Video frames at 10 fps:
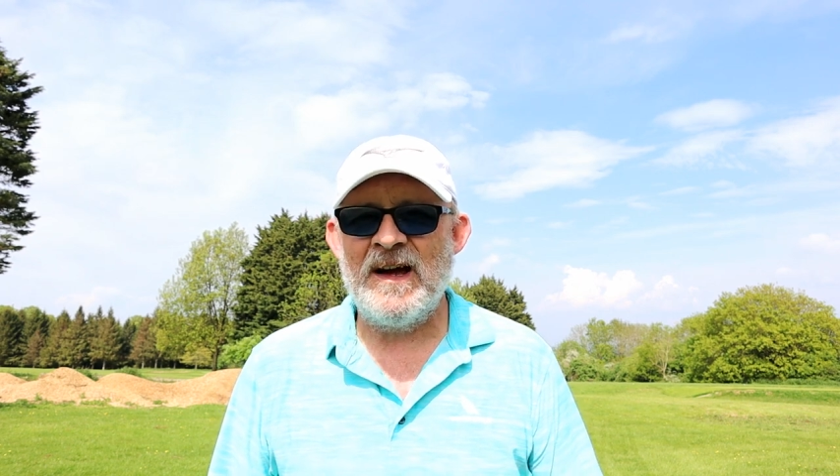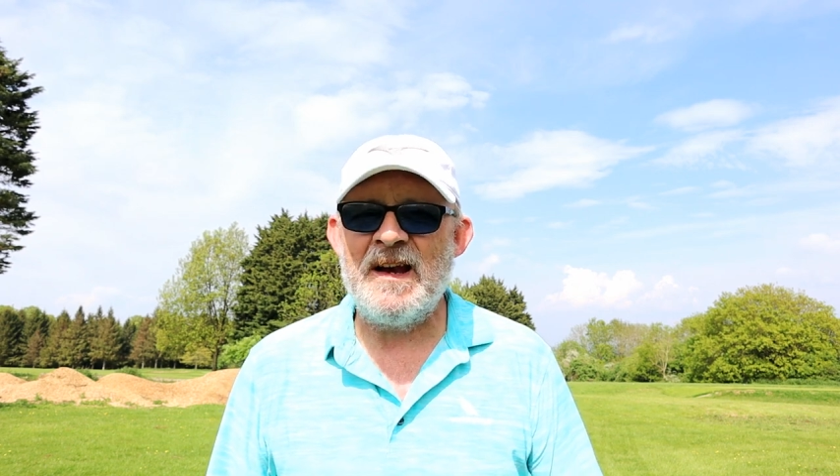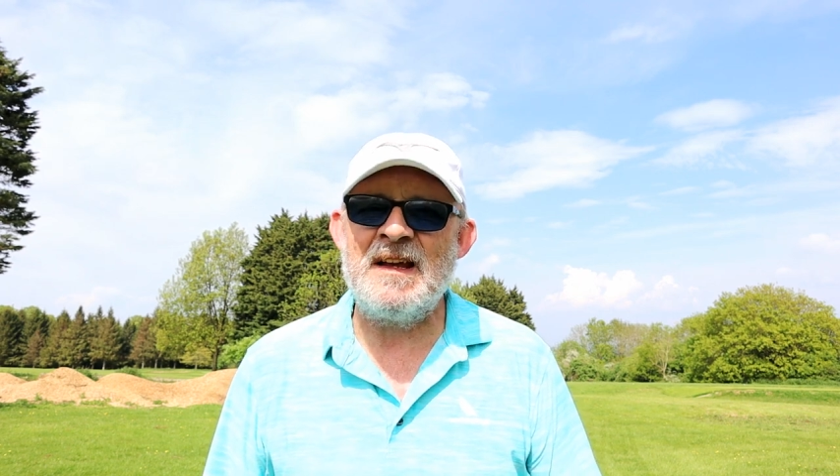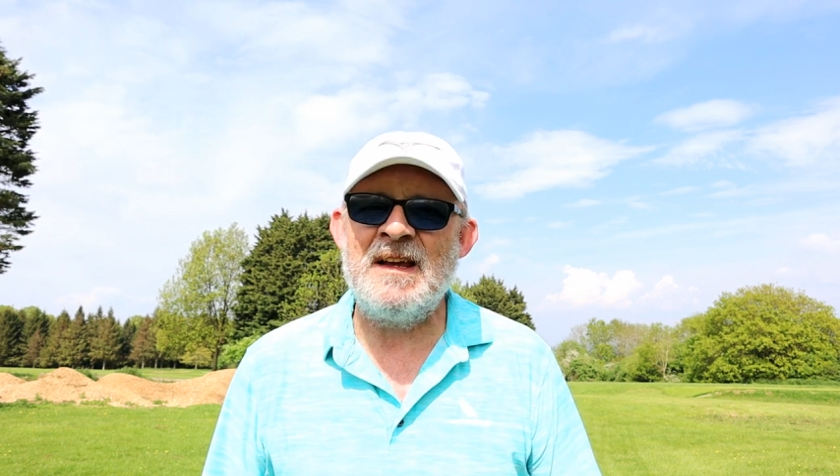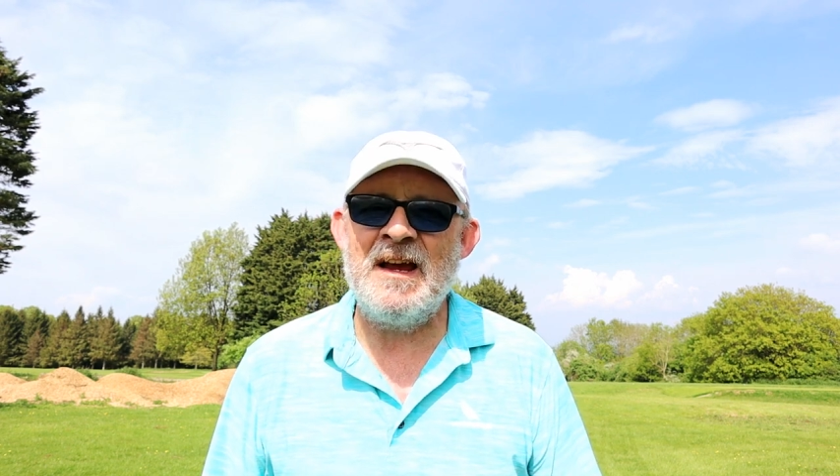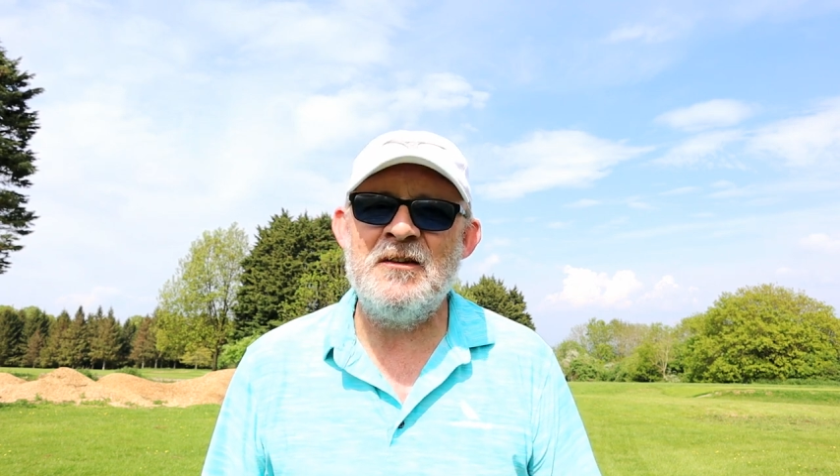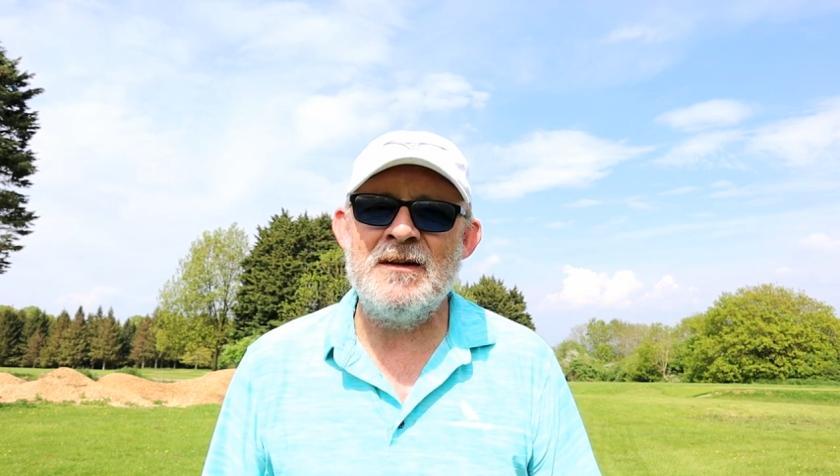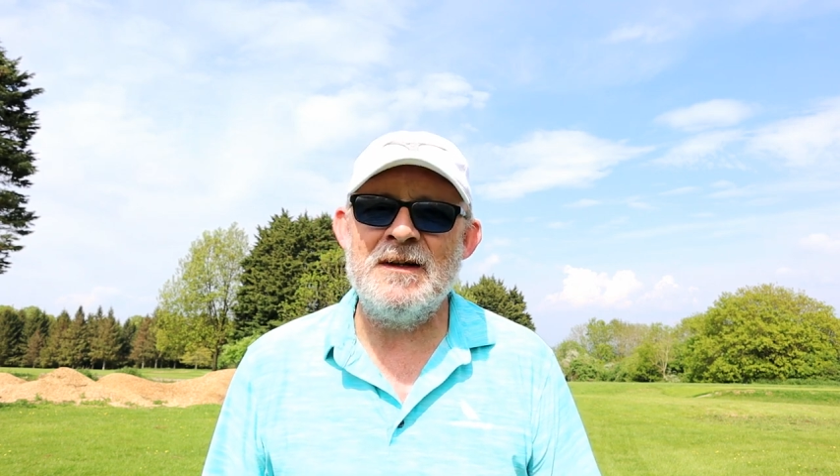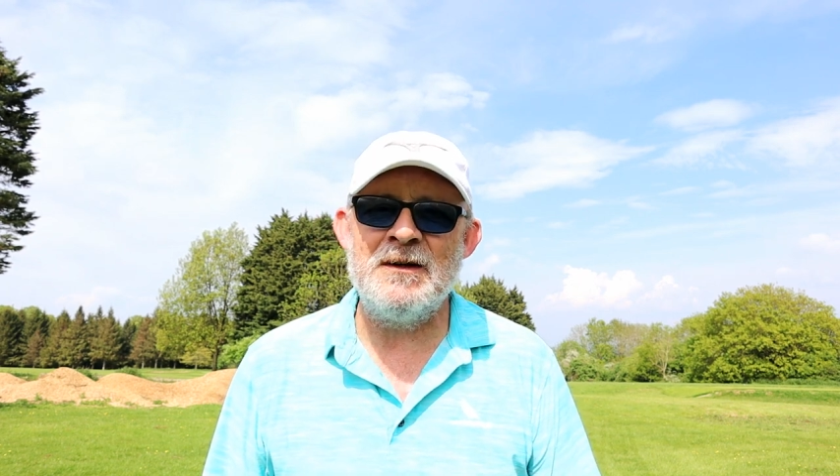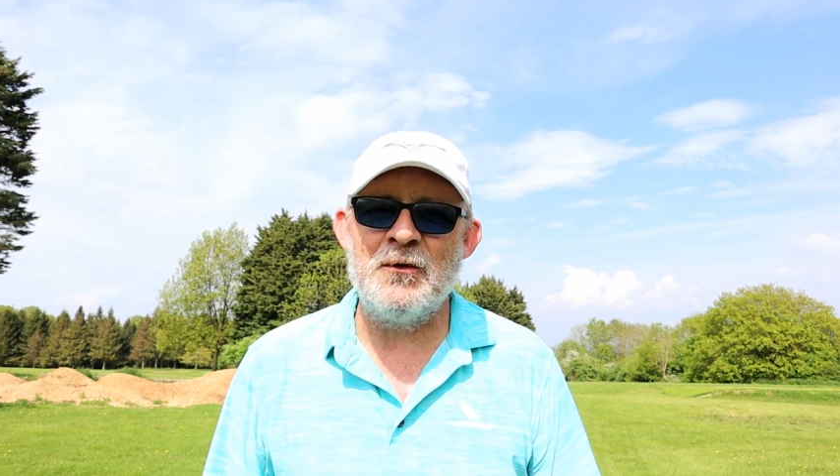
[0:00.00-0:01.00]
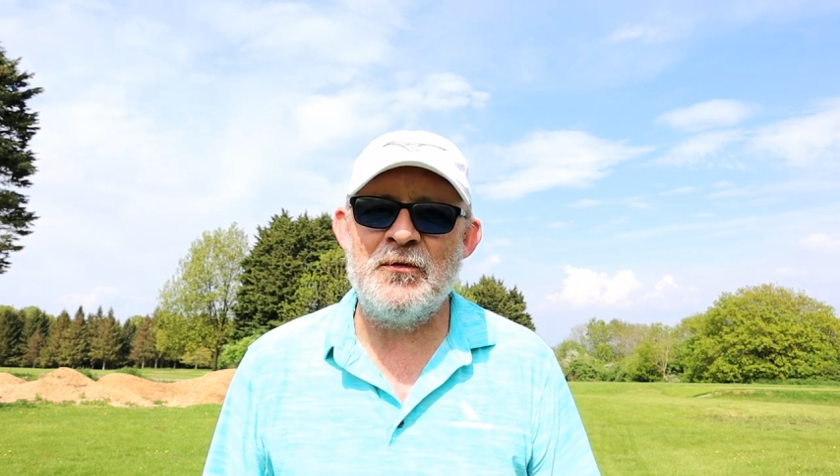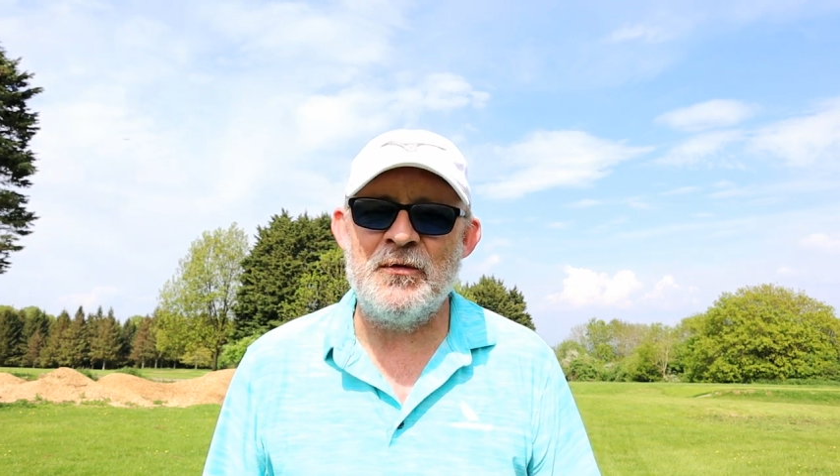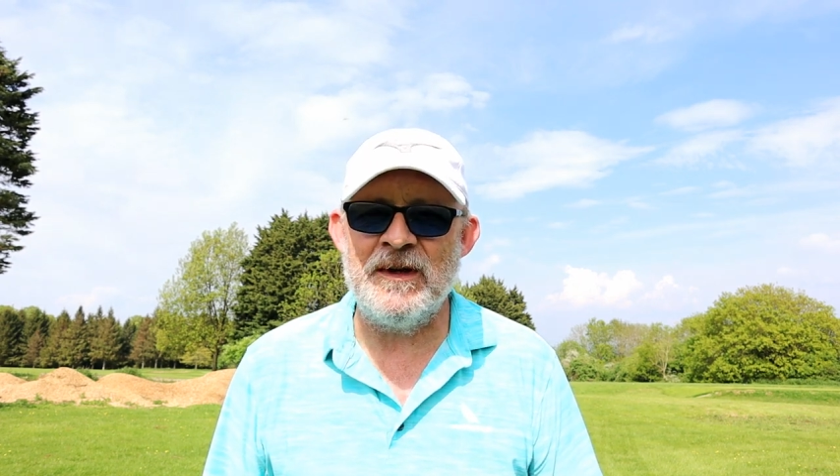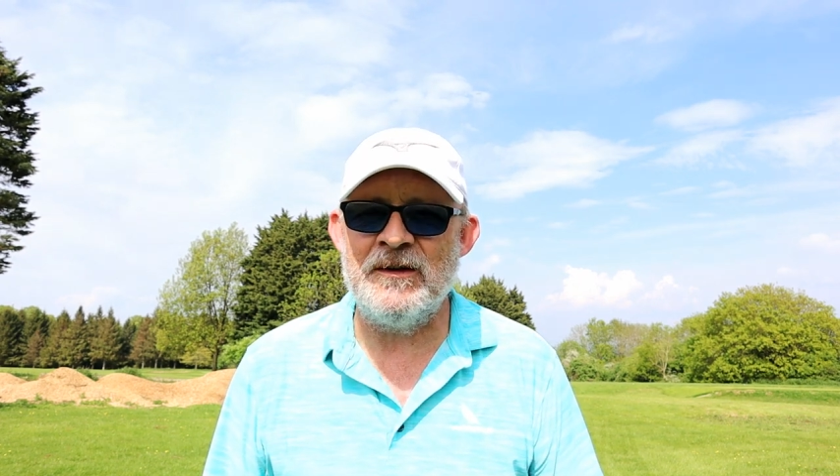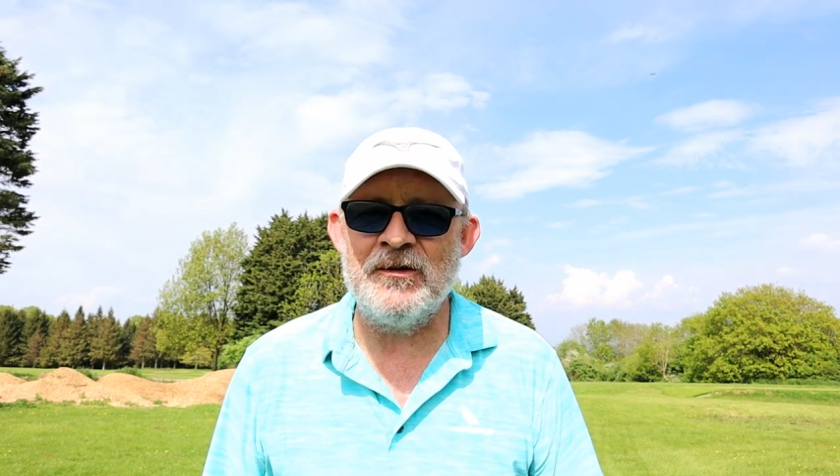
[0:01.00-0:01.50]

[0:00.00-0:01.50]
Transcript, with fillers: and occasionally you'll three